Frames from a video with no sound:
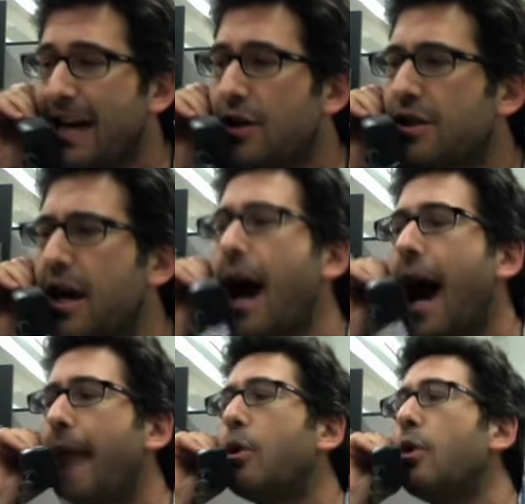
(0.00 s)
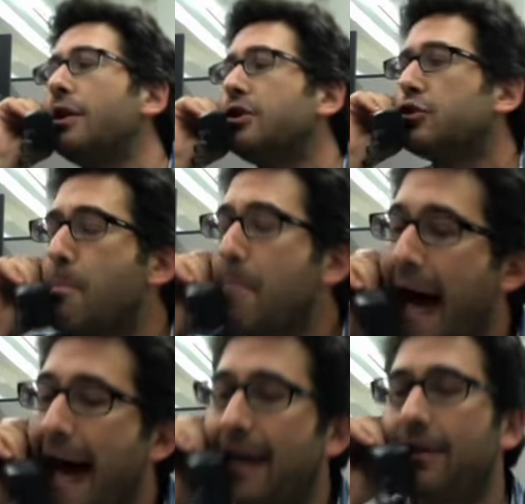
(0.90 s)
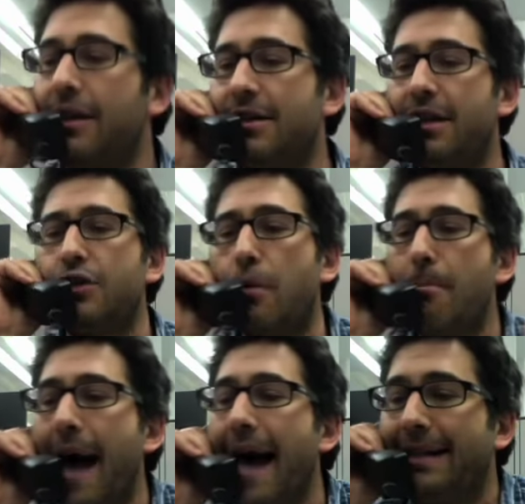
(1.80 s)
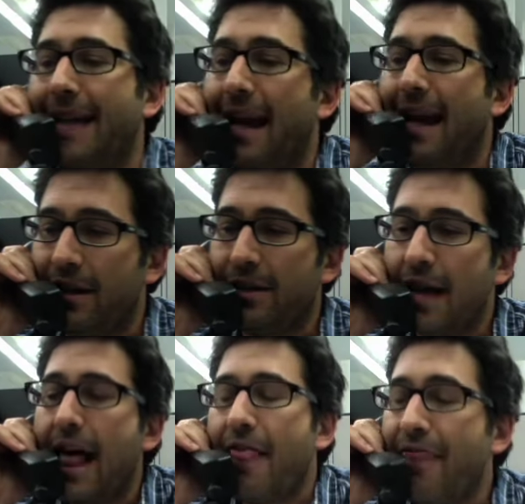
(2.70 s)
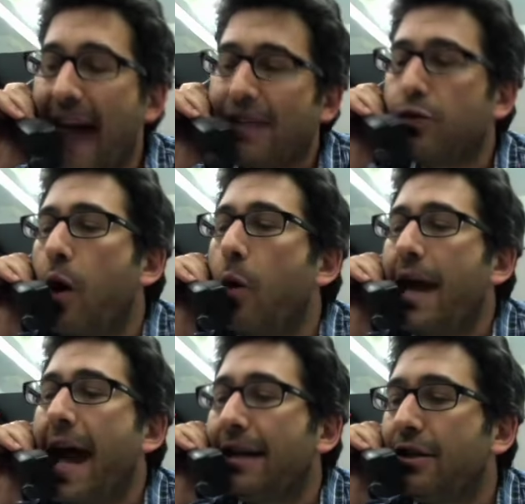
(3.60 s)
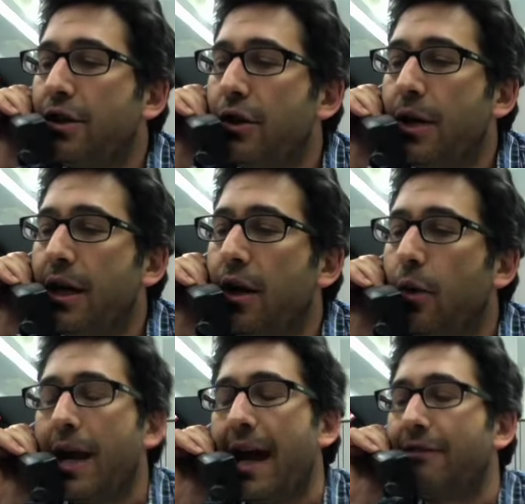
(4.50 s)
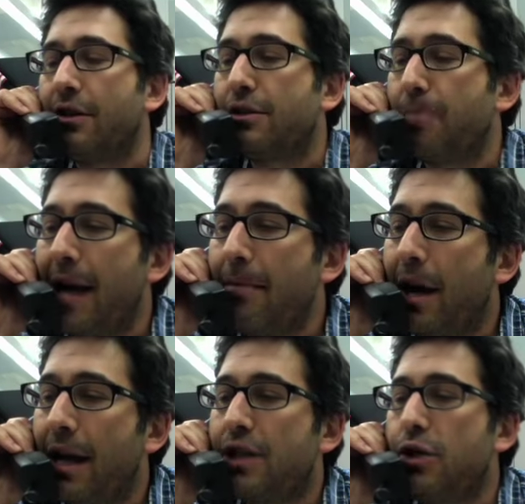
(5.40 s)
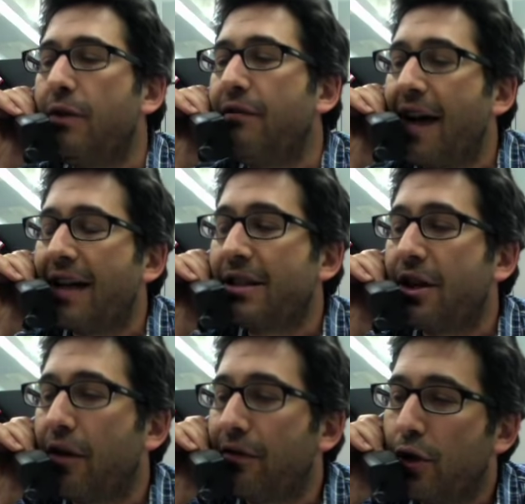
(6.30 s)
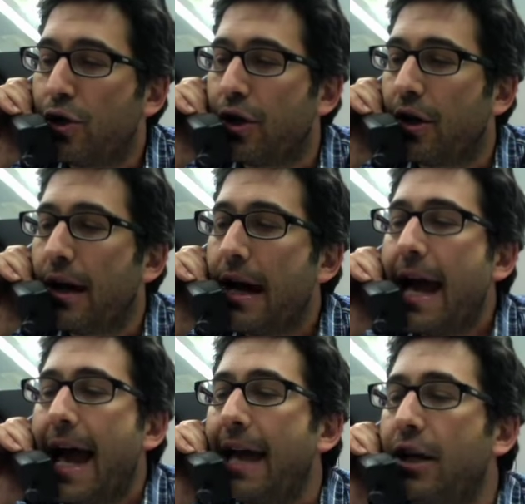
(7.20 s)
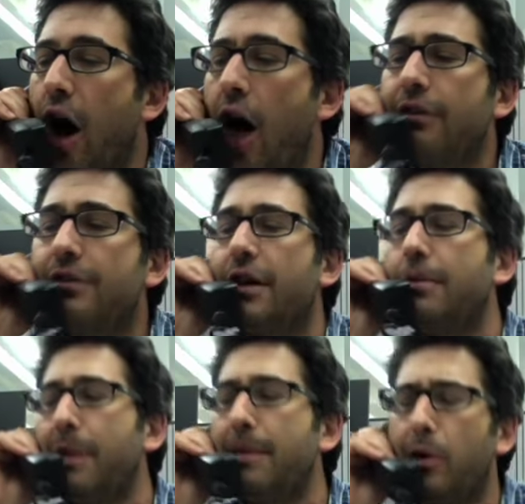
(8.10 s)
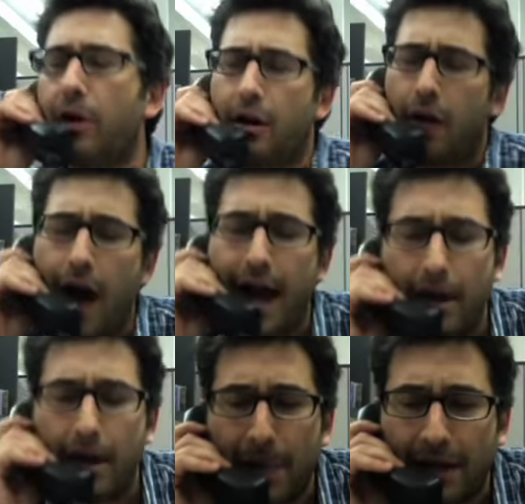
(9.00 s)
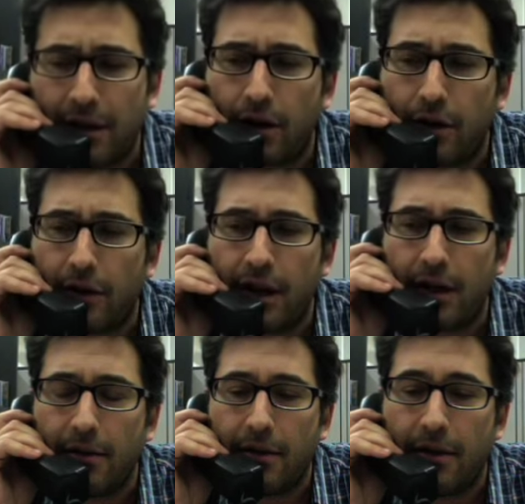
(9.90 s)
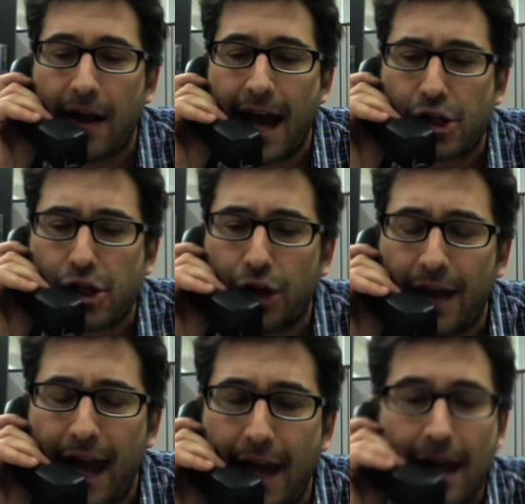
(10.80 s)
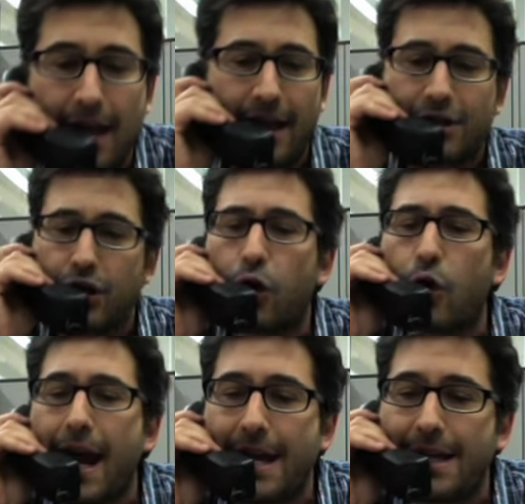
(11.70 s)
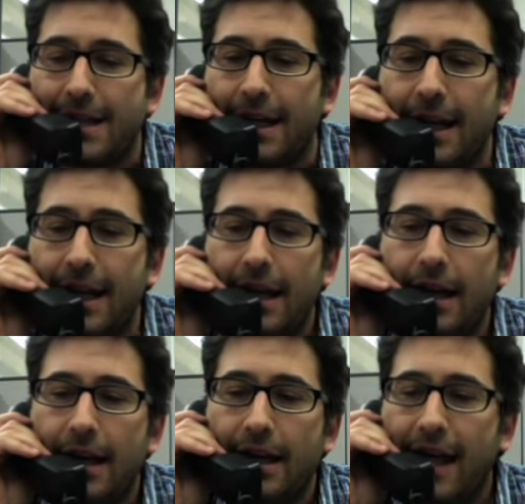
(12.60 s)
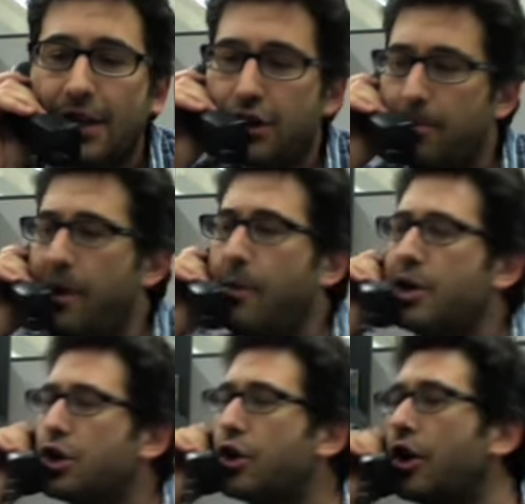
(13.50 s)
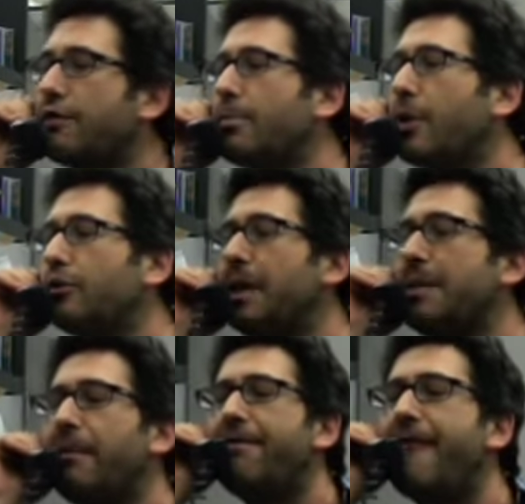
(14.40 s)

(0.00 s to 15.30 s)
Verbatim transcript: years, I'm going to see dramatic savings. Right. That's what we had to do here. We have to spend money to invest in our future. And all of a sudden people are crying about the national debt. That's crazy. We should have heard from those people